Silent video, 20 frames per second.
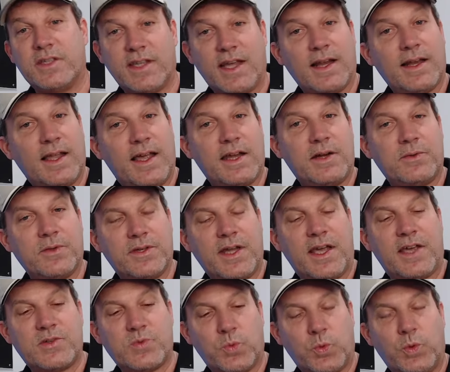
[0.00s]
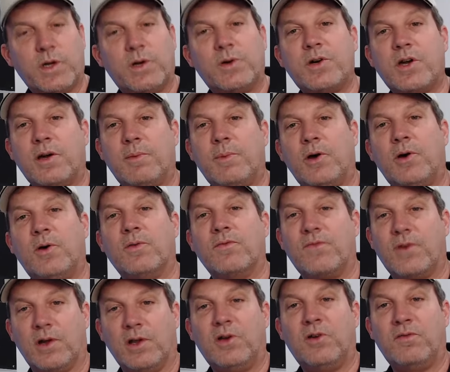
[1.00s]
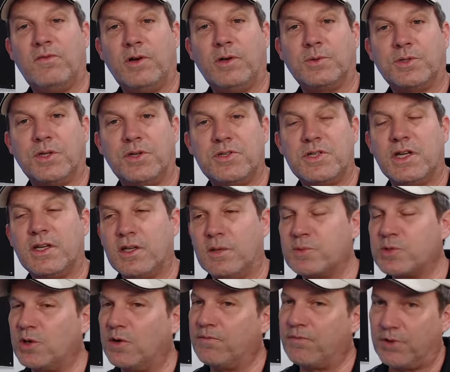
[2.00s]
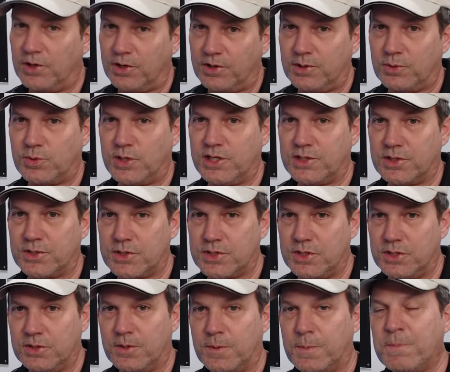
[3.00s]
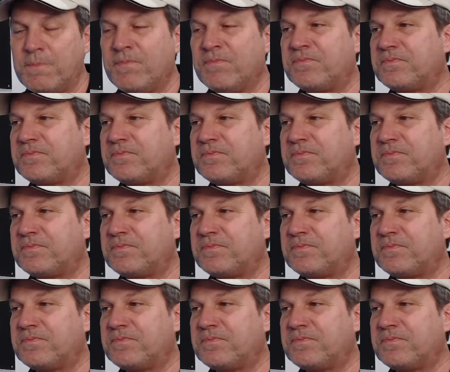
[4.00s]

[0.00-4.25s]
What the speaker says: and that light on the dash will come on for low voltage. It comes on for other reasons too,